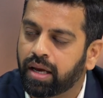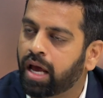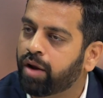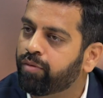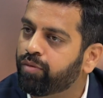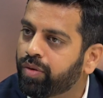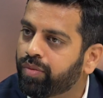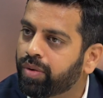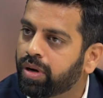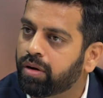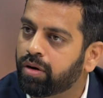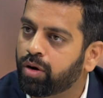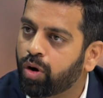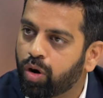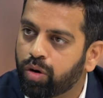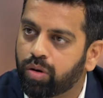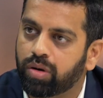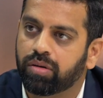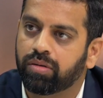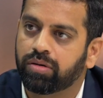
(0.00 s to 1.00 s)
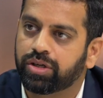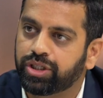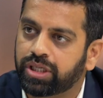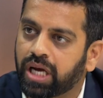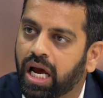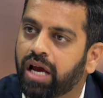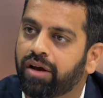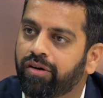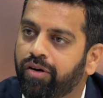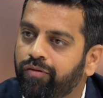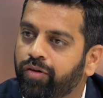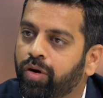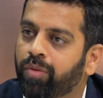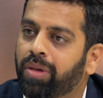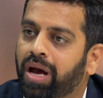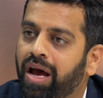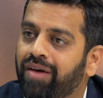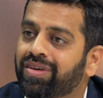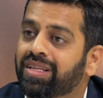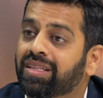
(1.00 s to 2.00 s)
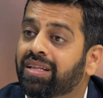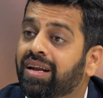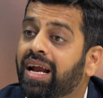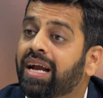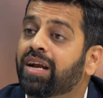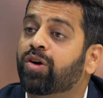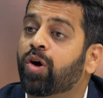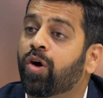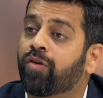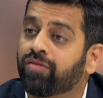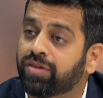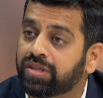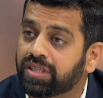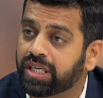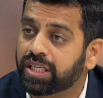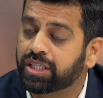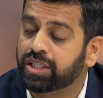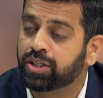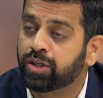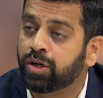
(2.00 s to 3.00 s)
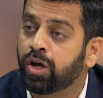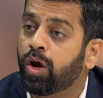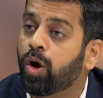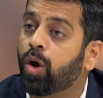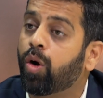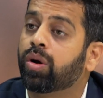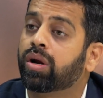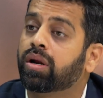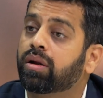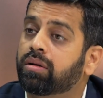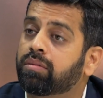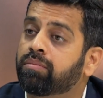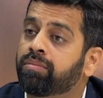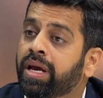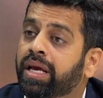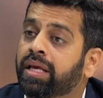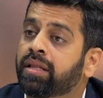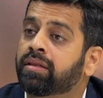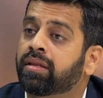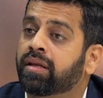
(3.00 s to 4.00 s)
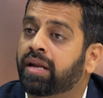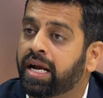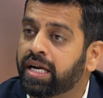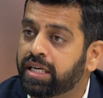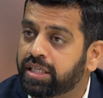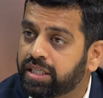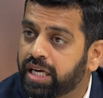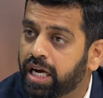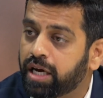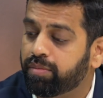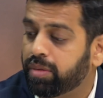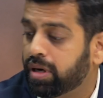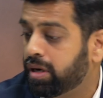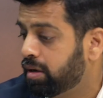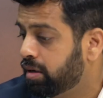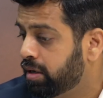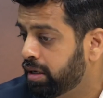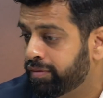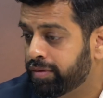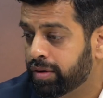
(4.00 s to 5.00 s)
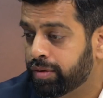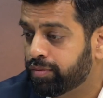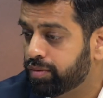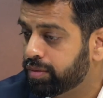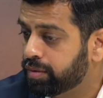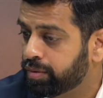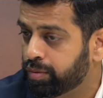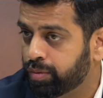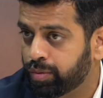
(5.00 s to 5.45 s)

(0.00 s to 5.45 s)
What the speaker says: and we will not shy away from having the right conversation or making the right statement, even